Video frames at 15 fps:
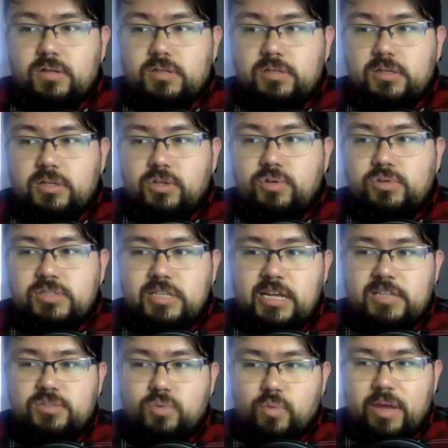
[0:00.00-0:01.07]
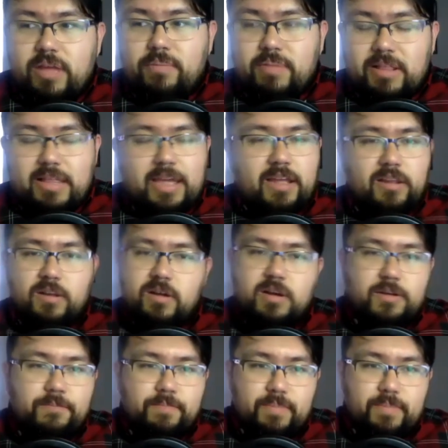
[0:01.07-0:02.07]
use it as a way to be like look